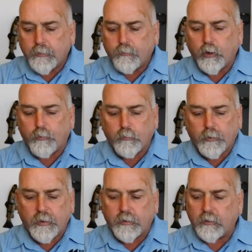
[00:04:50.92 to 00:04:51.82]
People
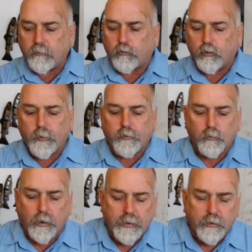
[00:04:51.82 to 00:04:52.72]
taking too much
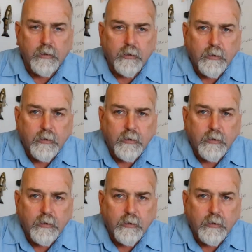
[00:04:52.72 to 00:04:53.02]
weight